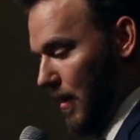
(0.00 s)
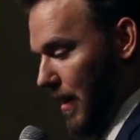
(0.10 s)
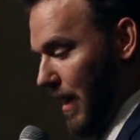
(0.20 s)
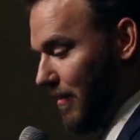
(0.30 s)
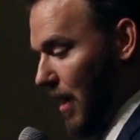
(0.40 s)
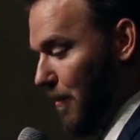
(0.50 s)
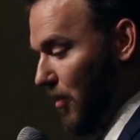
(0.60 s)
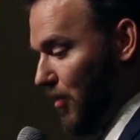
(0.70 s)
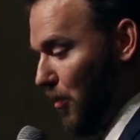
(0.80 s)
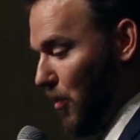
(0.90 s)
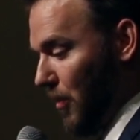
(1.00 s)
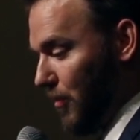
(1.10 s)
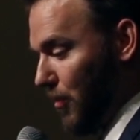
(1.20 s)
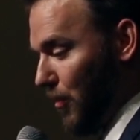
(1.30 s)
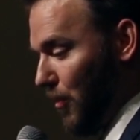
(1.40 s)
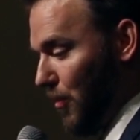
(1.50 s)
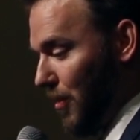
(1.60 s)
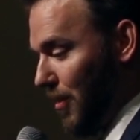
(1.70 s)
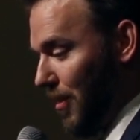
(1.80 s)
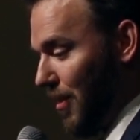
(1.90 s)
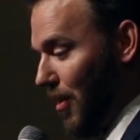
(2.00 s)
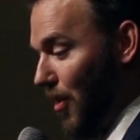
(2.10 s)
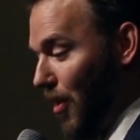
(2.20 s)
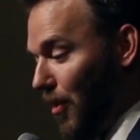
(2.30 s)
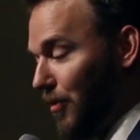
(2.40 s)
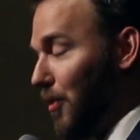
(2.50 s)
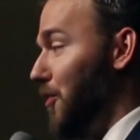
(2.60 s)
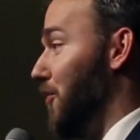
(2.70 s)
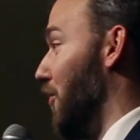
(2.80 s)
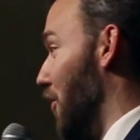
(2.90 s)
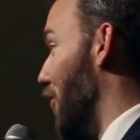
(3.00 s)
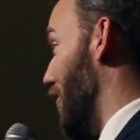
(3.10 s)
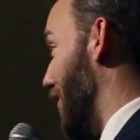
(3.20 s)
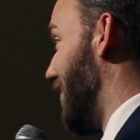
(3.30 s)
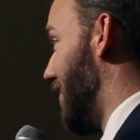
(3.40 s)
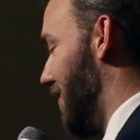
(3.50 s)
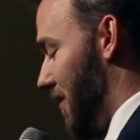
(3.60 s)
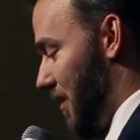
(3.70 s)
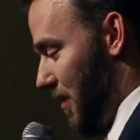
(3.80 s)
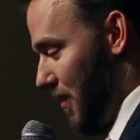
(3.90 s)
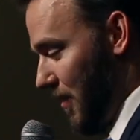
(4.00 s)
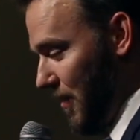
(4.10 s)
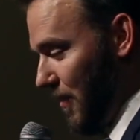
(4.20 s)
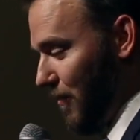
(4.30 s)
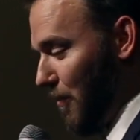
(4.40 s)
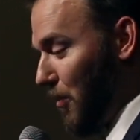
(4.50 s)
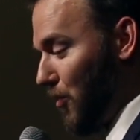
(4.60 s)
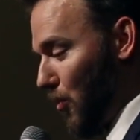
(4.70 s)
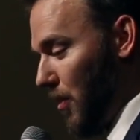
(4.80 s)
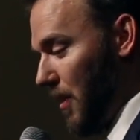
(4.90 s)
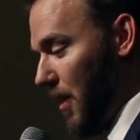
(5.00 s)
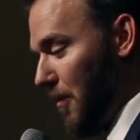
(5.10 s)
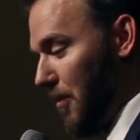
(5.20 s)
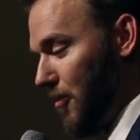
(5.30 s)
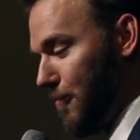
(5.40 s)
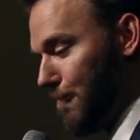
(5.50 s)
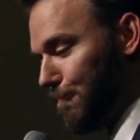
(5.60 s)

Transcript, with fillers: And that's how much He wants to also deter us from destroying that image.